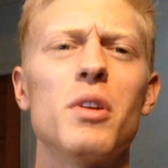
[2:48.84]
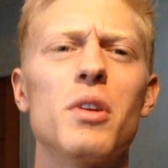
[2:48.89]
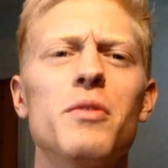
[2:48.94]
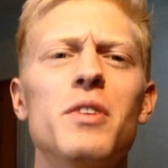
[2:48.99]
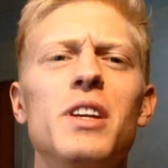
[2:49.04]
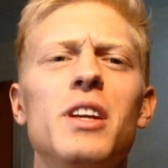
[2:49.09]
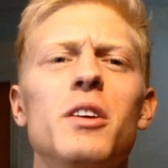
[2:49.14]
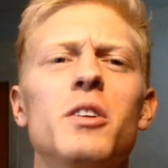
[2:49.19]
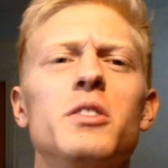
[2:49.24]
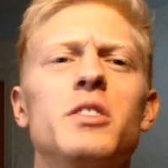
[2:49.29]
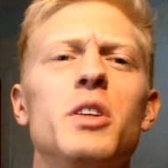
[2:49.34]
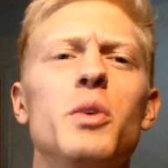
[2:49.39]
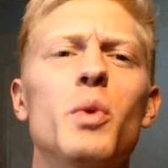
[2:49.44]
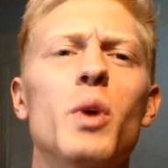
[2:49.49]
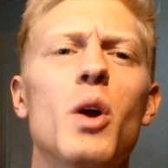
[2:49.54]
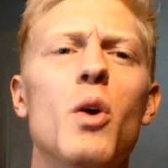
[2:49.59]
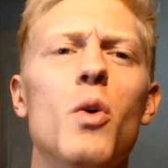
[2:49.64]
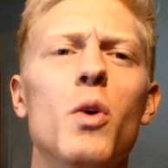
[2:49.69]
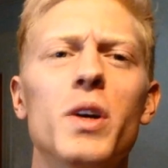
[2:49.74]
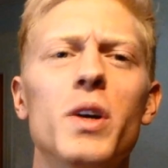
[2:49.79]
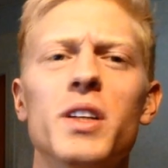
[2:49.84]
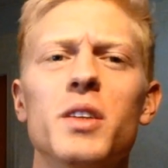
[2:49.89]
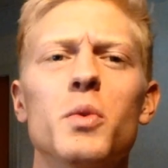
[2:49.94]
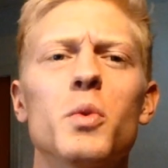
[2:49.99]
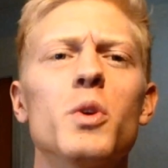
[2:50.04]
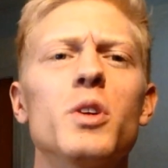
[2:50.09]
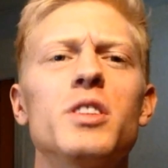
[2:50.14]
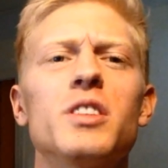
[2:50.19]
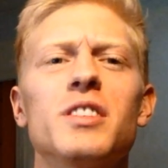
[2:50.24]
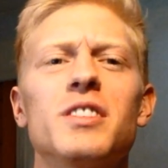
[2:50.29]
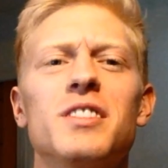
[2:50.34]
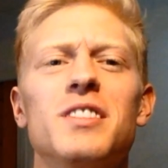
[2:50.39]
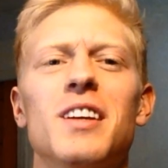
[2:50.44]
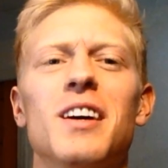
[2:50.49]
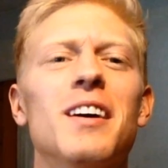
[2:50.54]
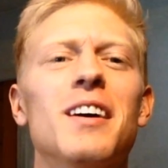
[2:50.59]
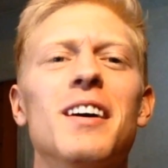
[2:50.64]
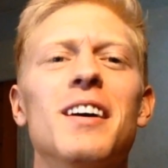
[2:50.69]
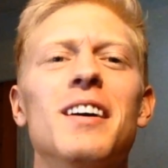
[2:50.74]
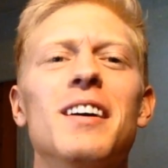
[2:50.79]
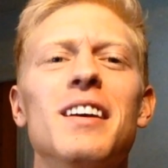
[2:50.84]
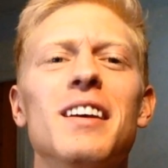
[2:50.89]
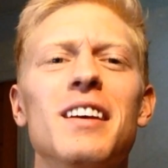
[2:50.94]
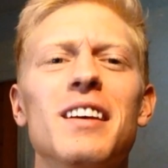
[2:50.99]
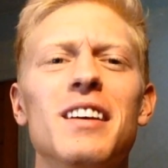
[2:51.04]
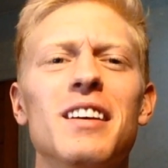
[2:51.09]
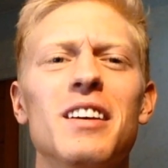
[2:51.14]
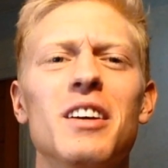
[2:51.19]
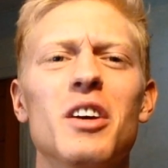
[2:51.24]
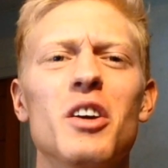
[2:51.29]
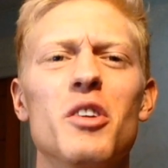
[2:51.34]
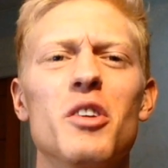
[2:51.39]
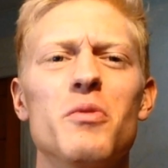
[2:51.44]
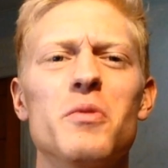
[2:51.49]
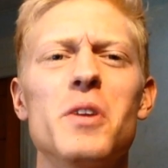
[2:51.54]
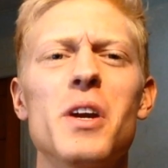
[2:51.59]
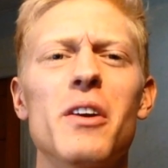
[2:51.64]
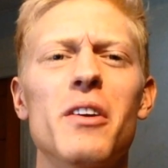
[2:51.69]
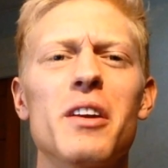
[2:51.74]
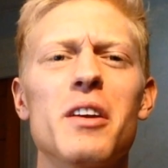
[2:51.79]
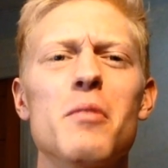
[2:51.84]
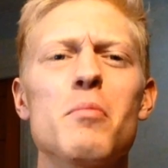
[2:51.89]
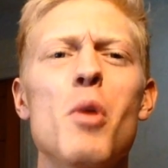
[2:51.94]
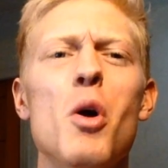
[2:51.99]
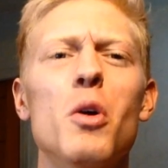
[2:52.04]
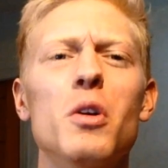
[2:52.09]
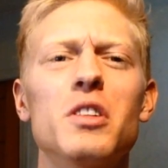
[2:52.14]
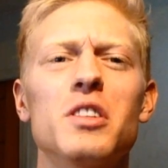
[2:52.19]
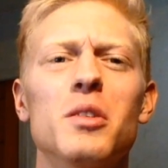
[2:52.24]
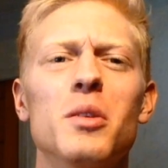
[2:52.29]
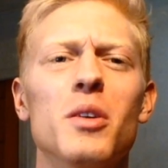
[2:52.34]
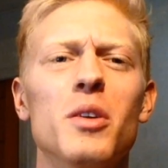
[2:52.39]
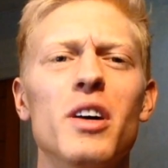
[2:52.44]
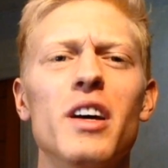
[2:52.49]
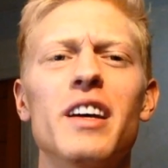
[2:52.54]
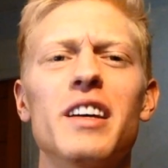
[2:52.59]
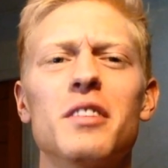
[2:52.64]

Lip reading: And the videos he recorded were just very emotional,